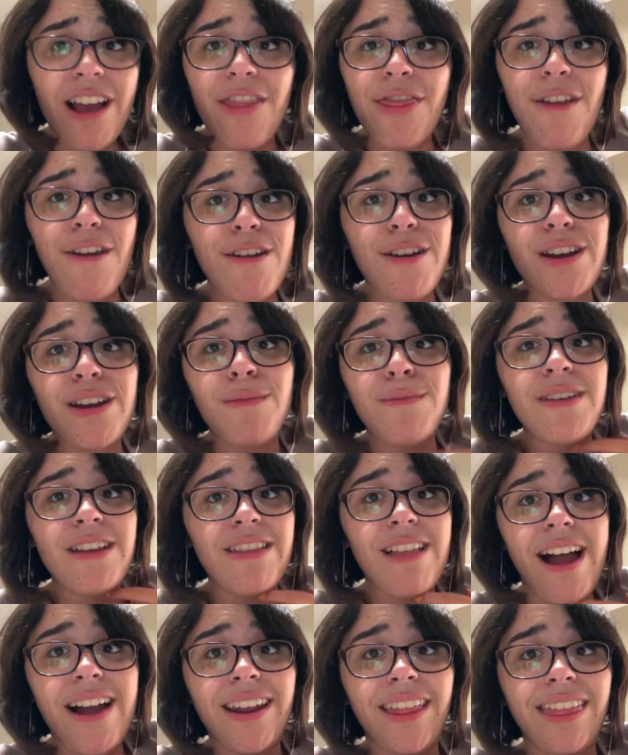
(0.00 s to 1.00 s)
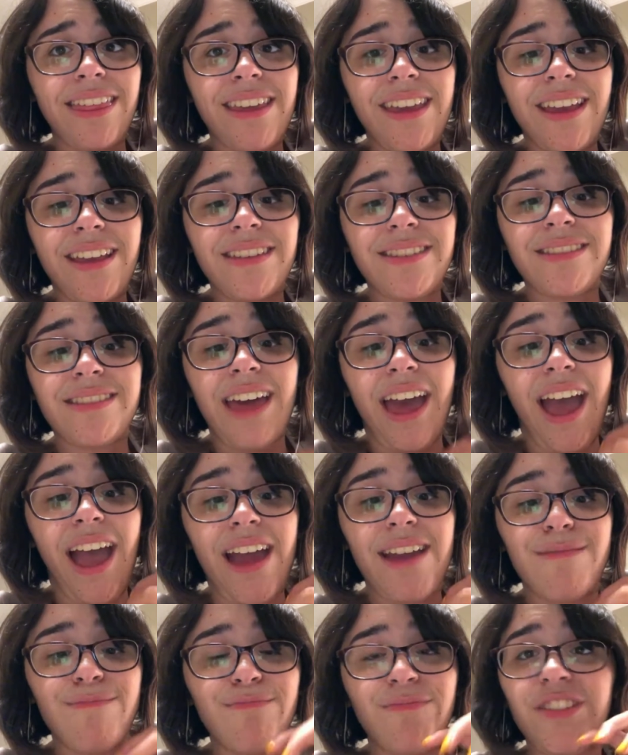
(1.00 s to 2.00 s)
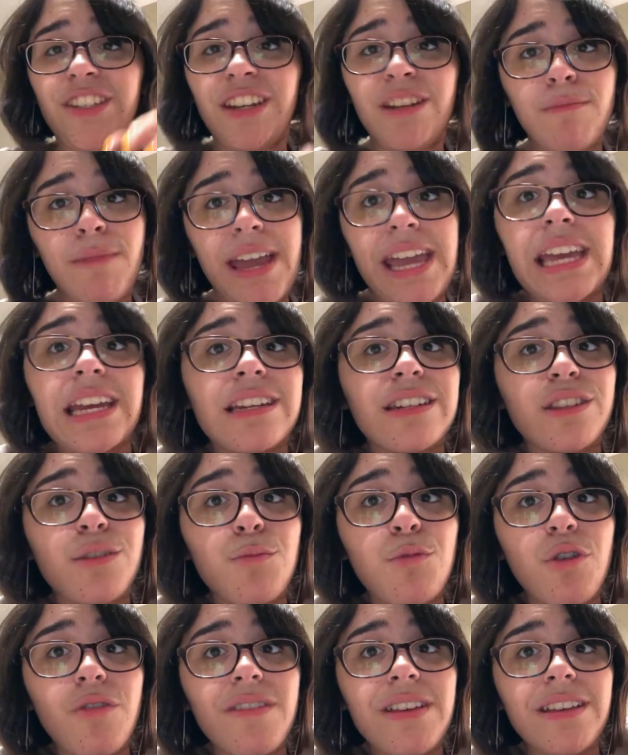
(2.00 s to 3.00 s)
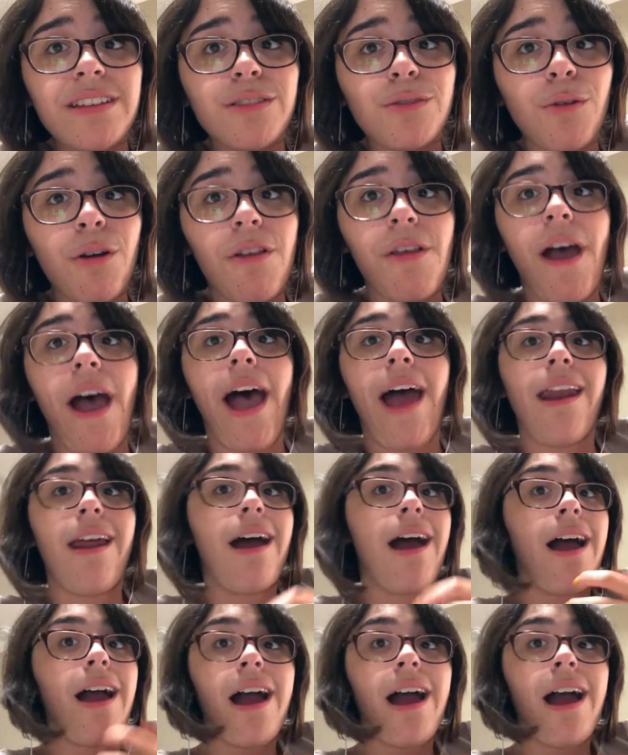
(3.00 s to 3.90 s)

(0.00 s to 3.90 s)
there are going to be a lot of things that didn't make it into the movies or that